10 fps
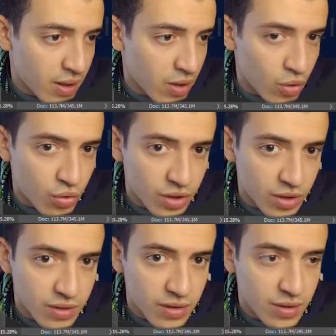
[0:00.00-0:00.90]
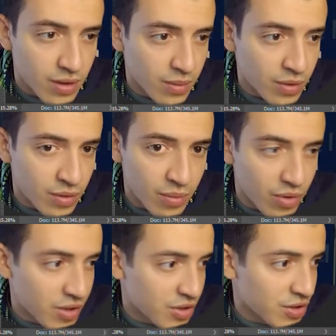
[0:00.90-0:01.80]
Oh shit, I'm on the
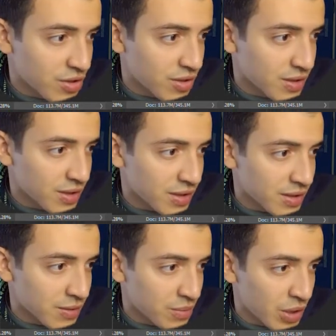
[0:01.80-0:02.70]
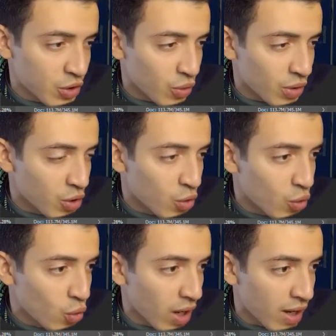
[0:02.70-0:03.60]
brush. Yeah, make sure
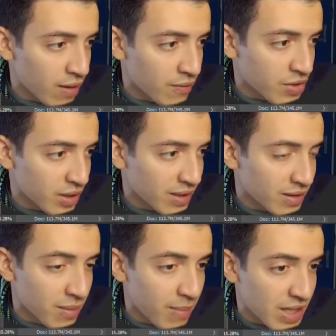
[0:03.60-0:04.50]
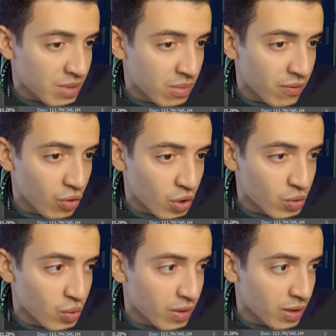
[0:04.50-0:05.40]
you have selected the mask before you
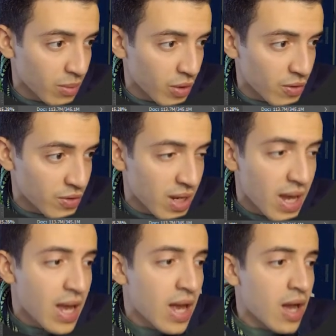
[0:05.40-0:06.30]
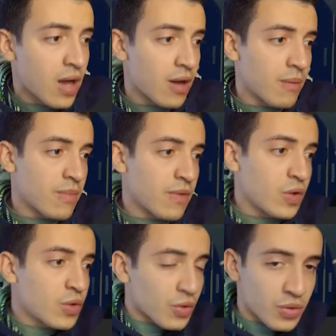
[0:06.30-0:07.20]
do anything, because if you
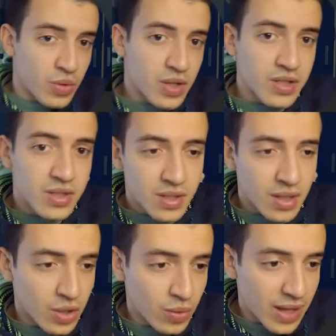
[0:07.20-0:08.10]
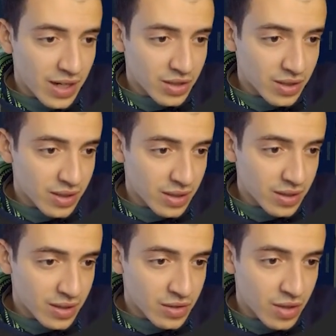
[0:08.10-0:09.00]
don't do this, you will actually
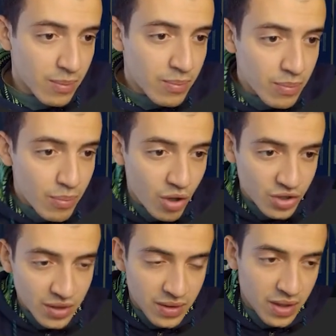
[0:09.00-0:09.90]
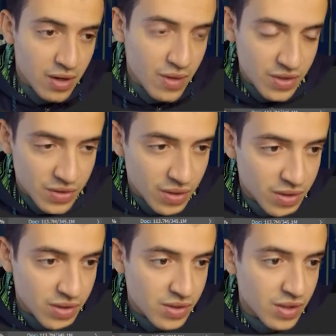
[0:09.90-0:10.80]
end up brushing the areas, as you guys
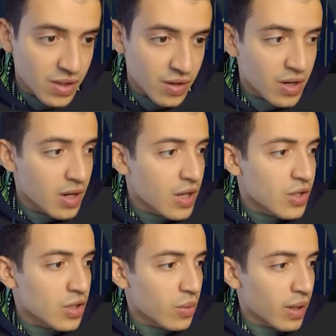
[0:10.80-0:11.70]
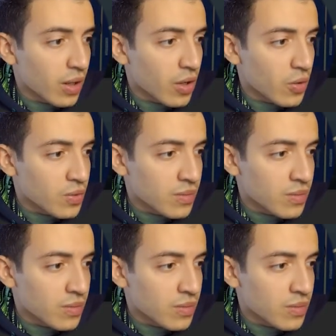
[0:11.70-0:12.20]
can see here. So we're gonna go